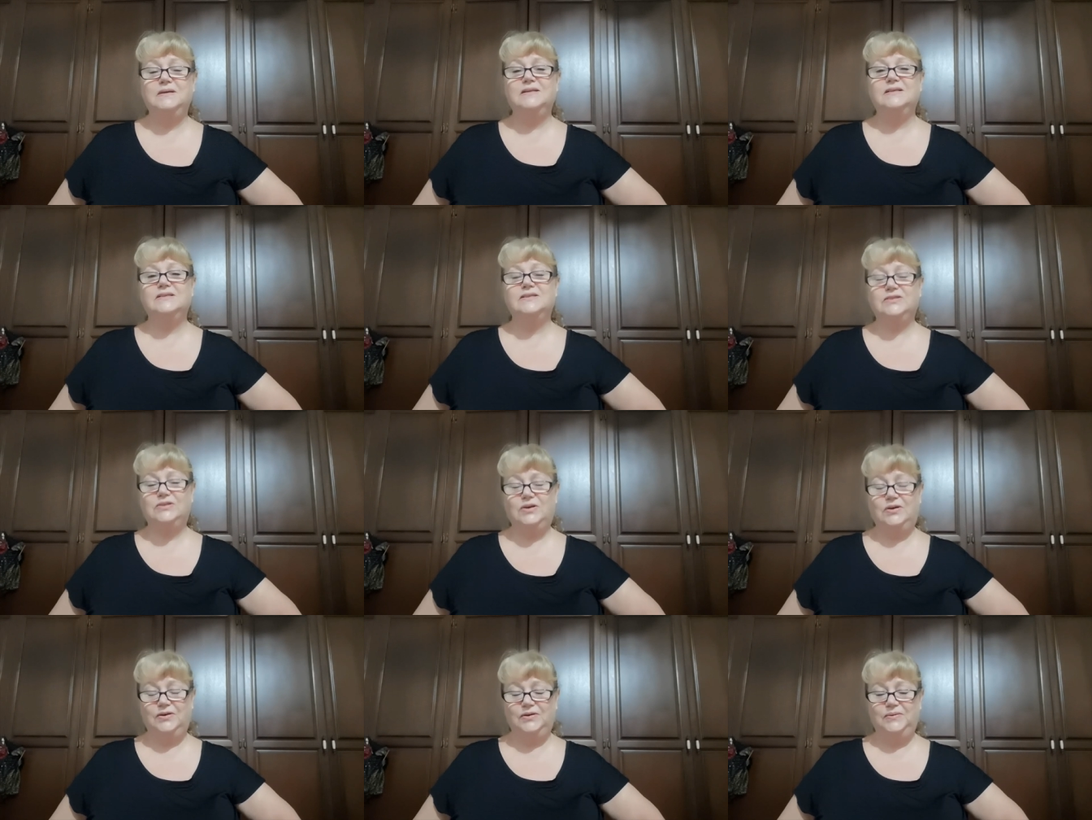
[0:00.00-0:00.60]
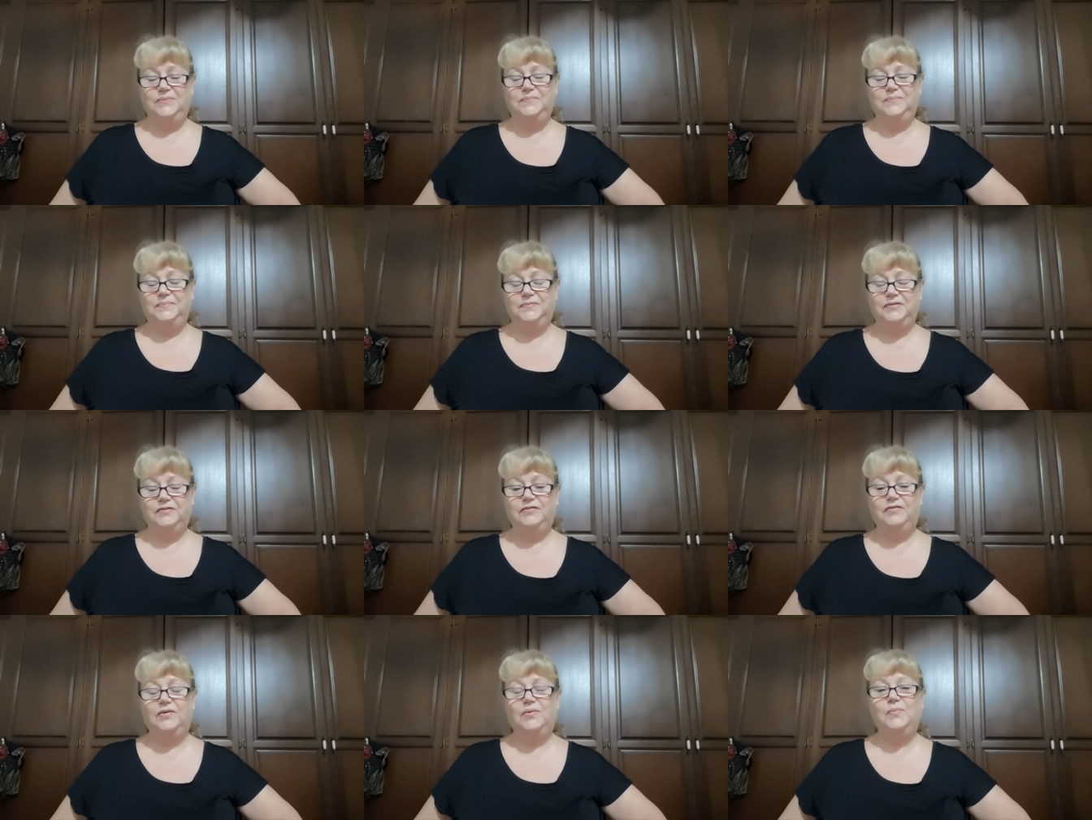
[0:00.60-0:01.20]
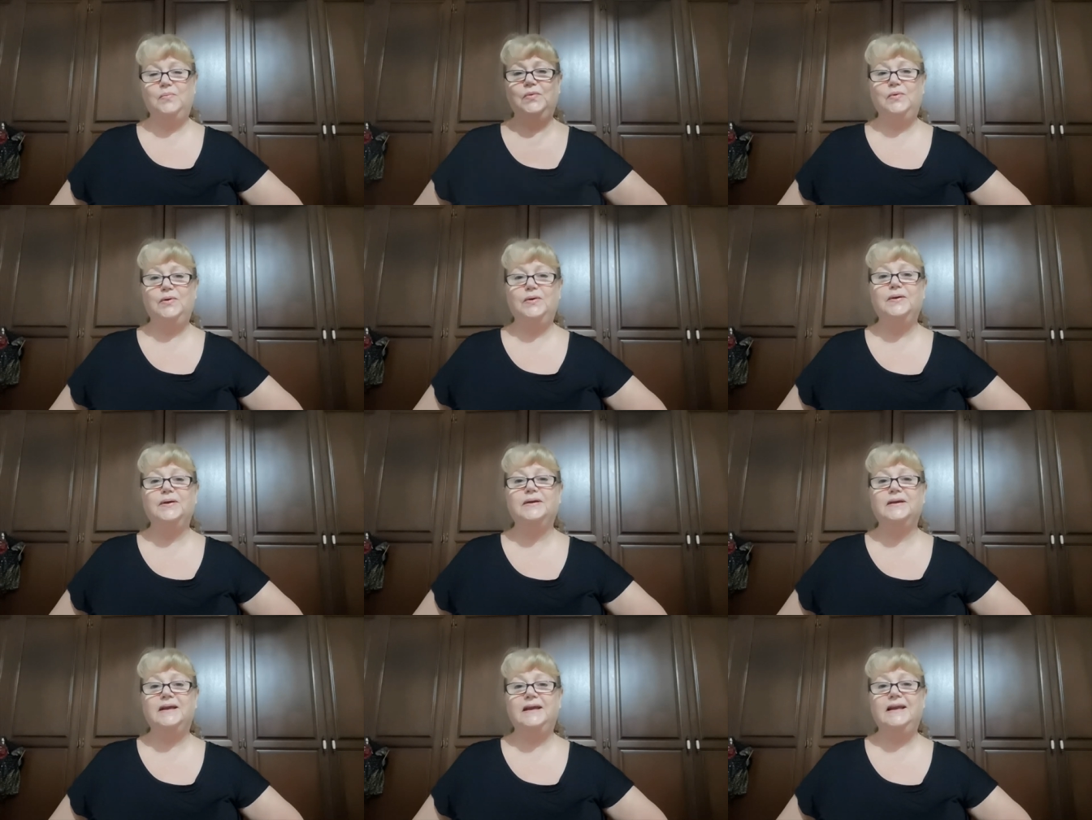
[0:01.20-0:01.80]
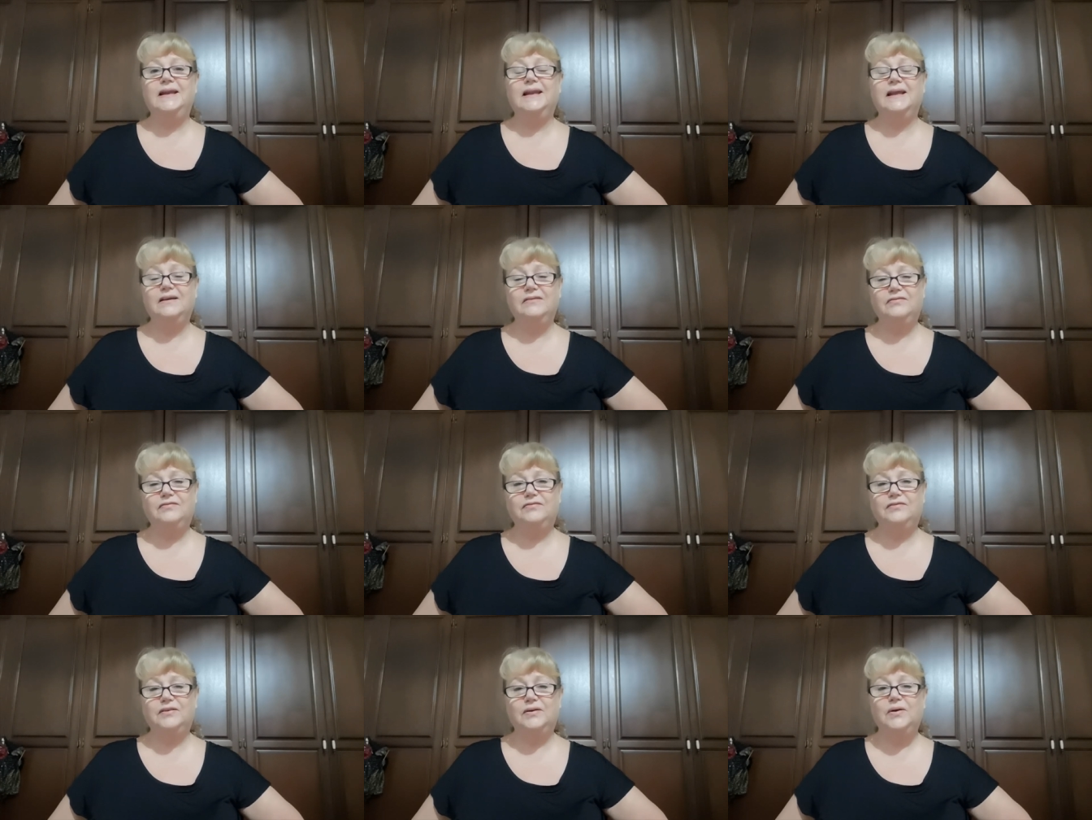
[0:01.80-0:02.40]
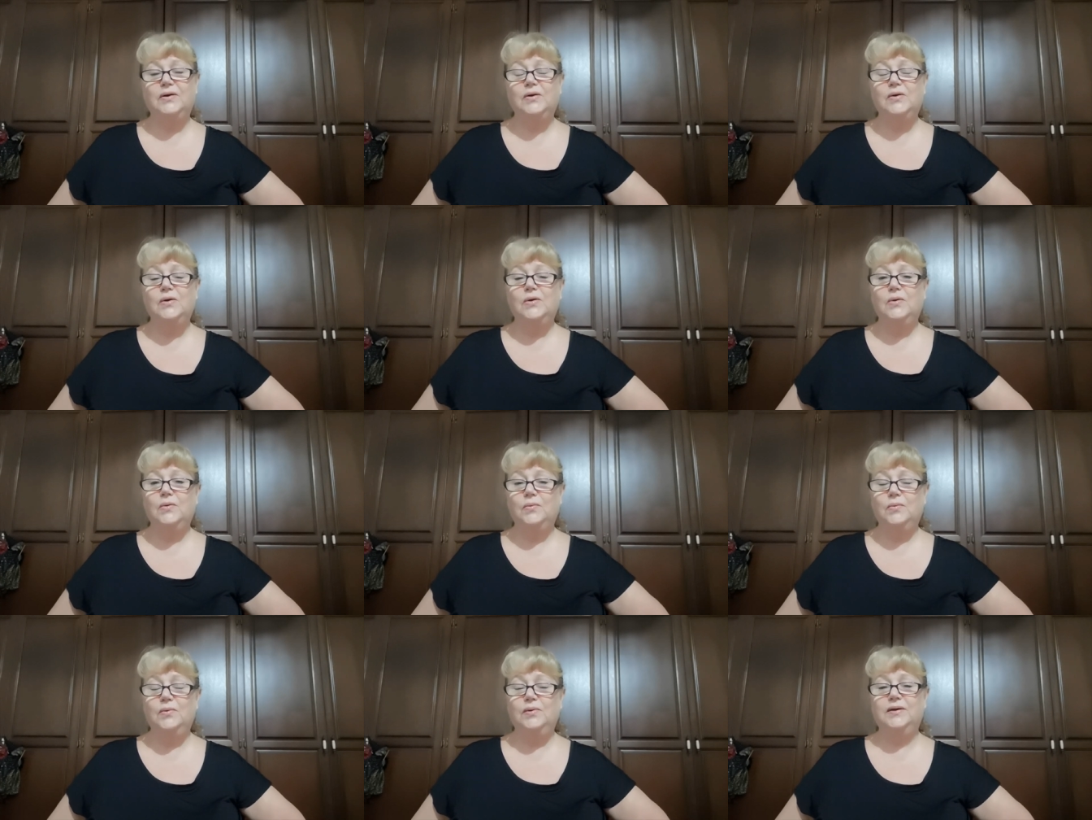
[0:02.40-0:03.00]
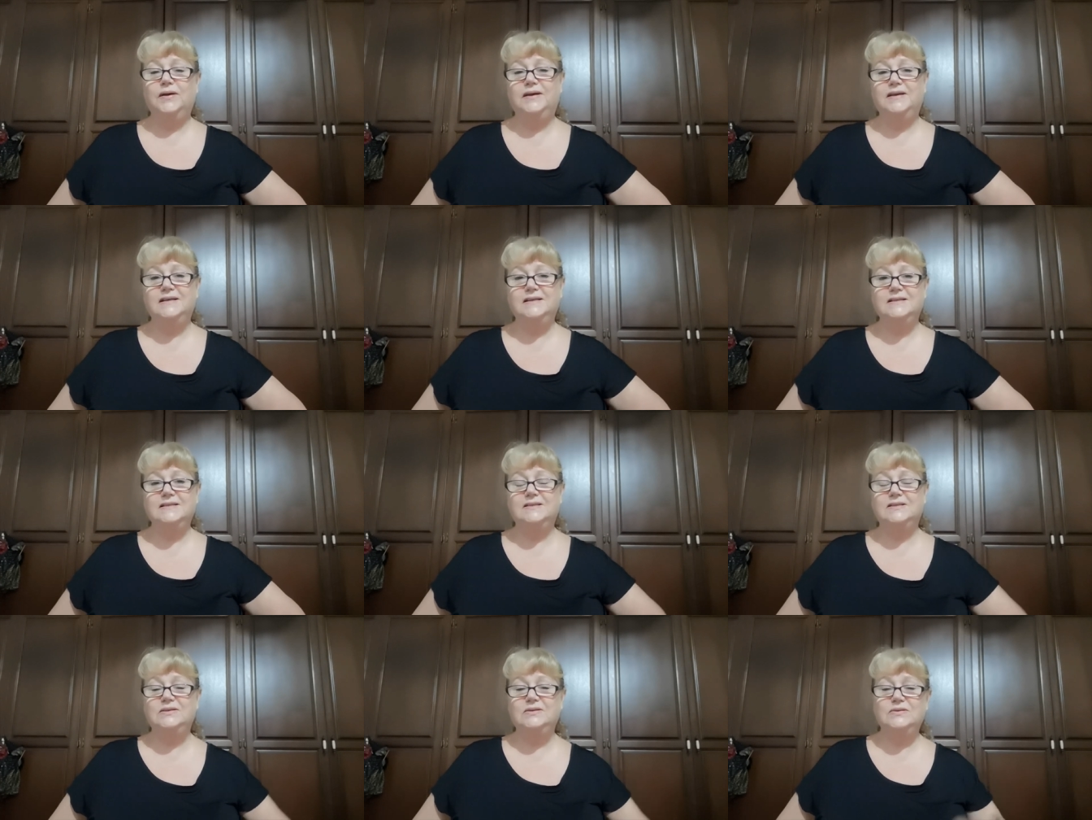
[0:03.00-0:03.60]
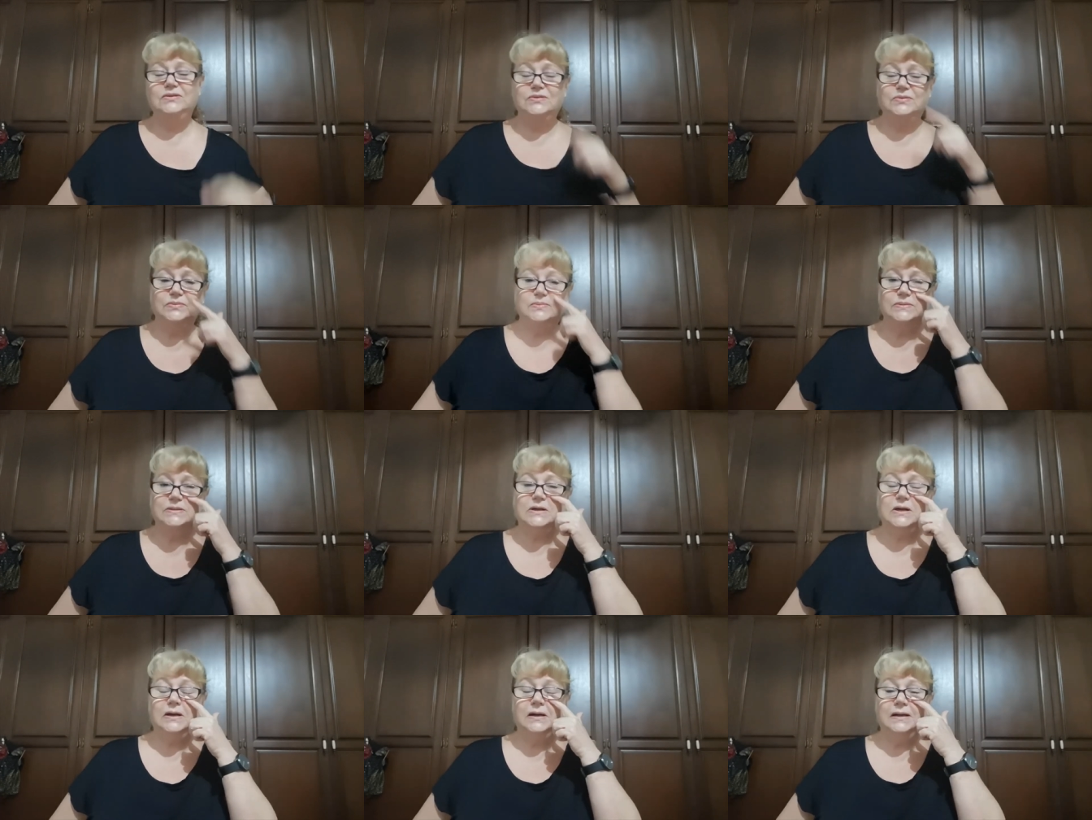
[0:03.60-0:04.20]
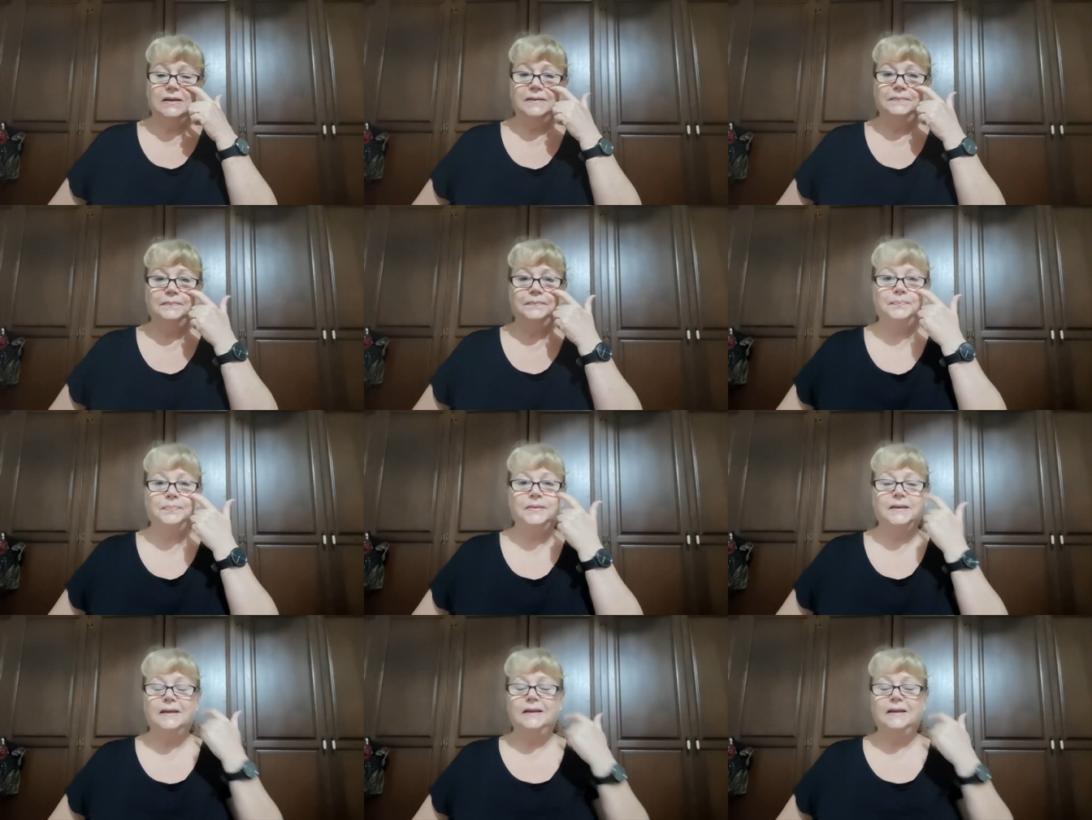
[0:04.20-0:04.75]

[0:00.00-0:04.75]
minutes home from work. He left work at his usual time.